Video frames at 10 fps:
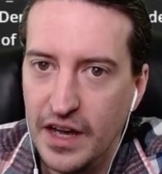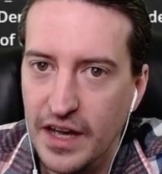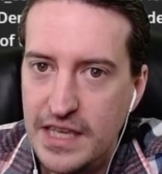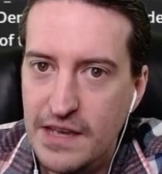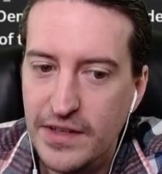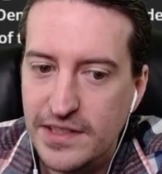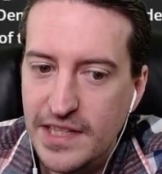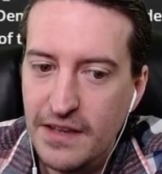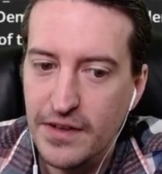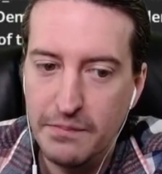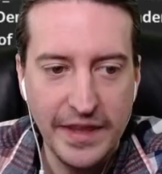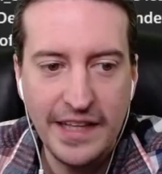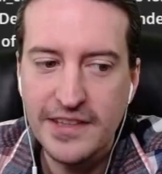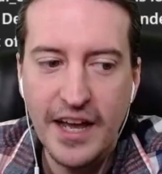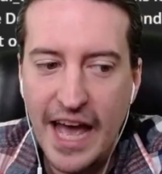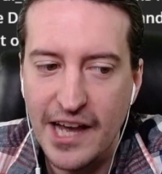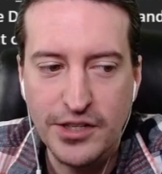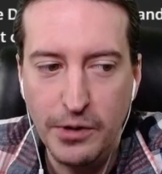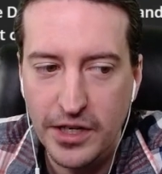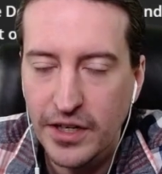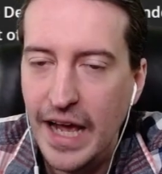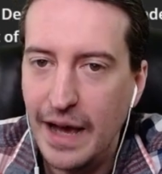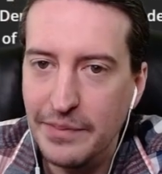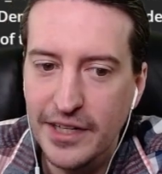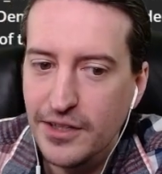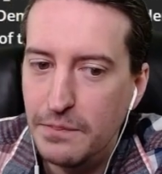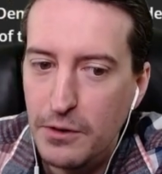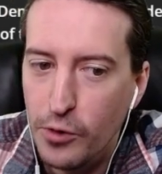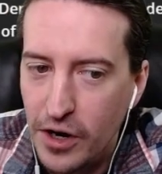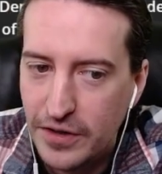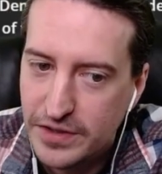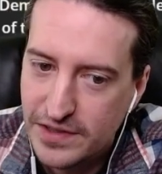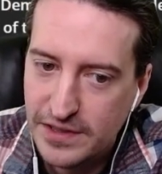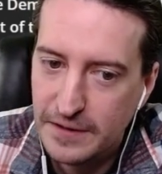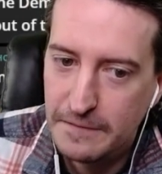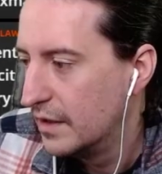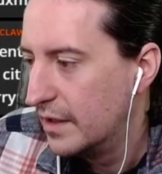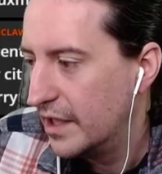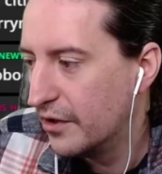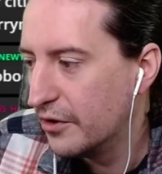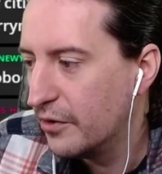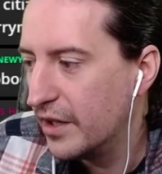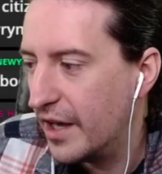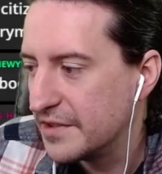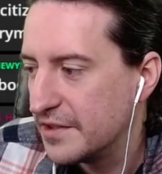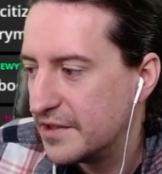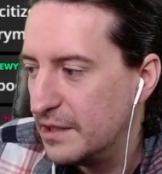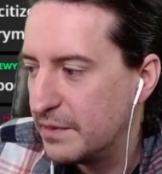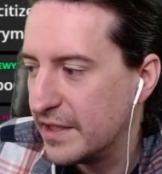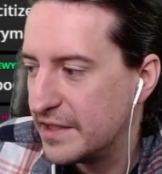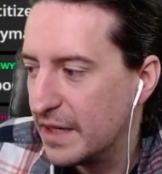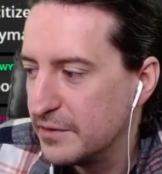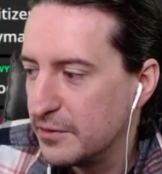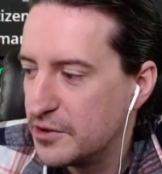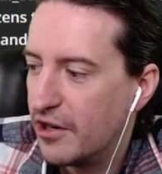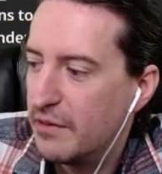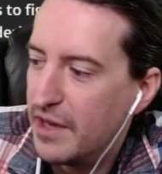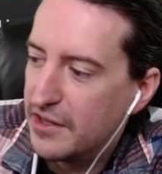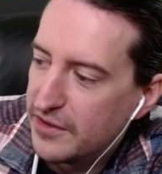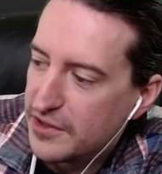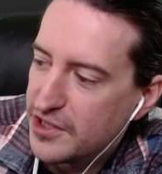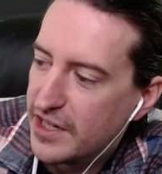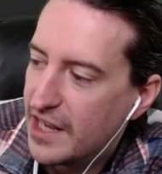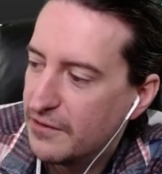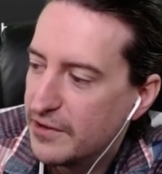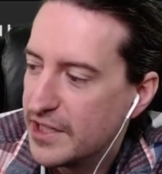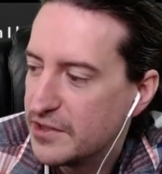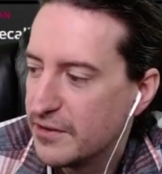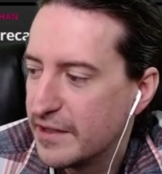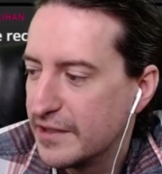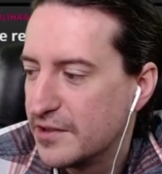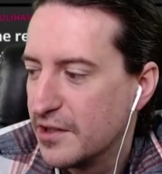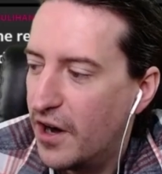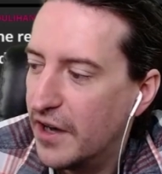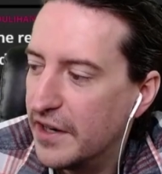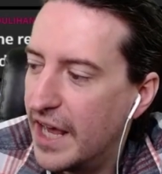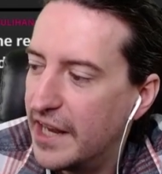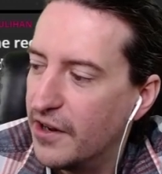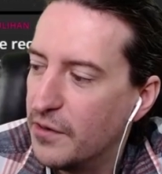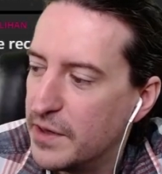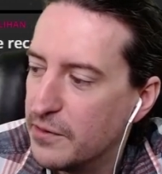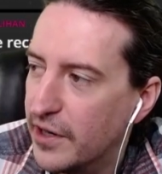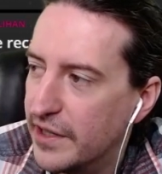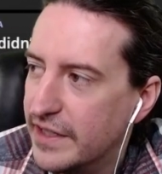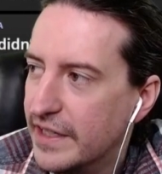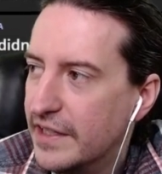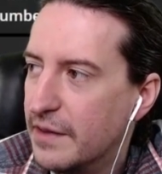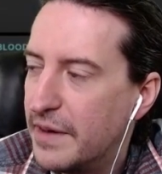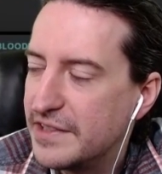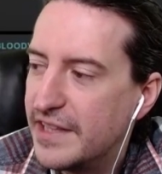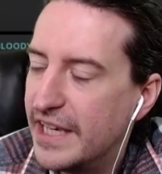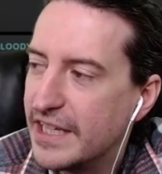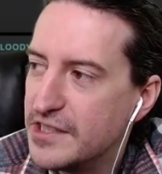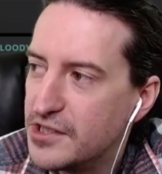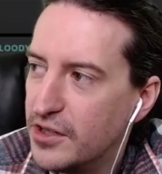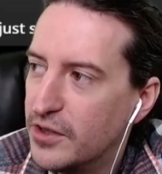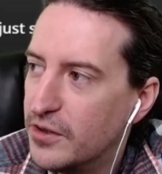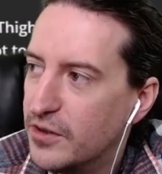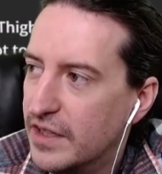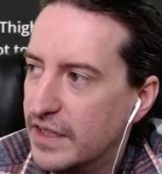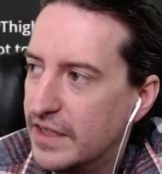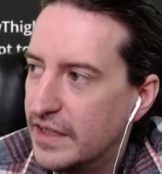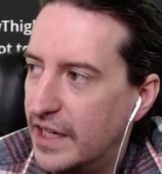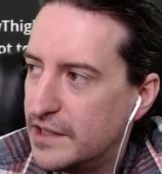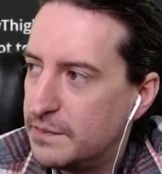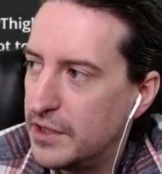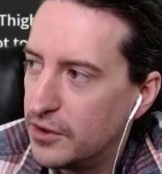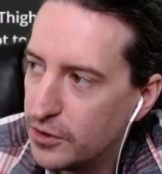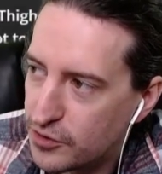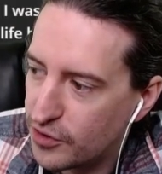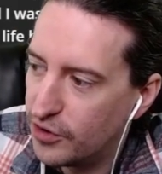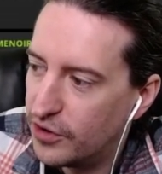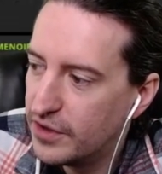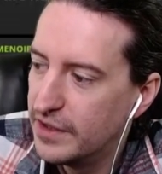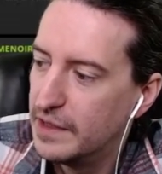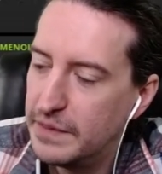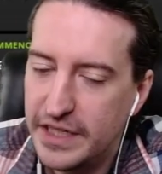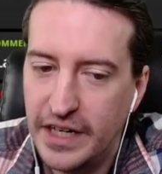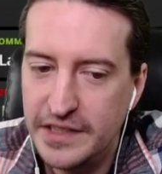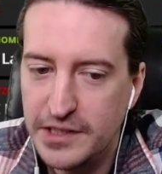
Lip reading: even Steven. But that's not actually what could happen. It could be worse. Illinois lost a seat, but the Dems will gerrymander the shit out of redistricting. So on net, Obi-Wan, the best they can do is be neutral because the